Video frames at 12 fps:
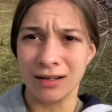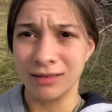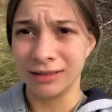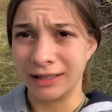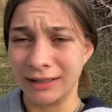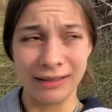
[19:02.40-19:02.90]

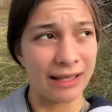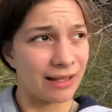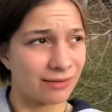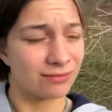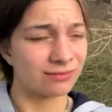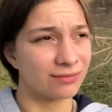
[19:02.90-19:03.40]
Okay, that.
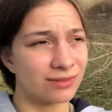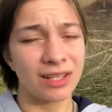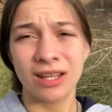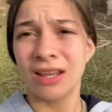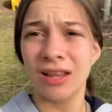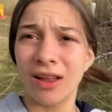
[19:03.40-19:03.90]

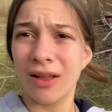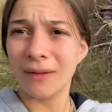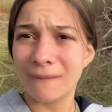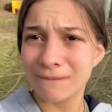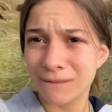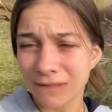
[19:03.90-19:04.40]

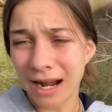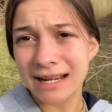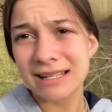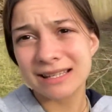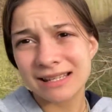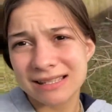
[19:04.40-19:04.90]
Right
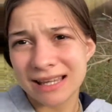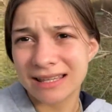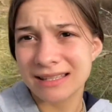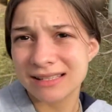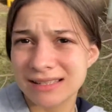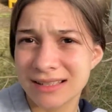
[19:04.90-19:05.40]
as I say
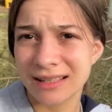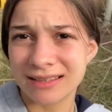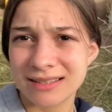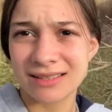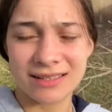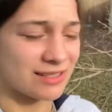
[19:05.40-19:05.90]
this, like the
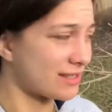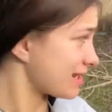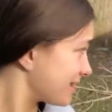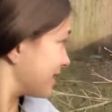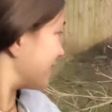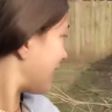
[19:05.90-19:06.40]
sun
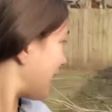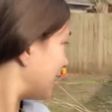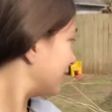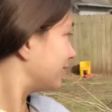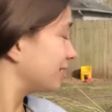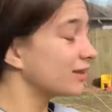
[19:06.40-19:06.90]
decides to die.
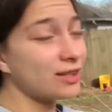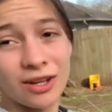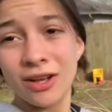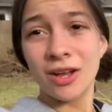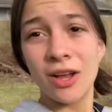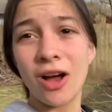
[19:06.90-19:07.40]

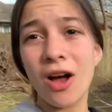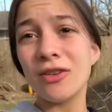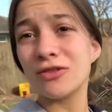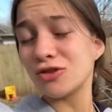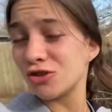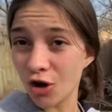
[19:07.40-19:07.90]

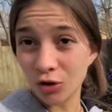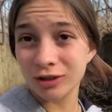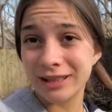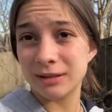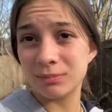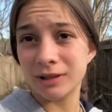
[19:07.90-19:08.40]
Don't look
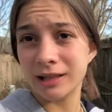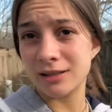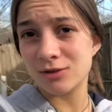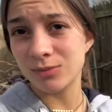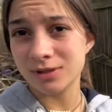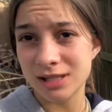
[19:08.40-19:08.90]
at the
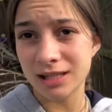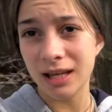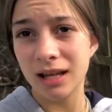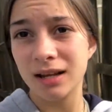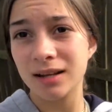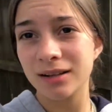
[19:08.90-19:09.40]
plants once
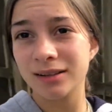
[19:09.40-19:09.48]
again.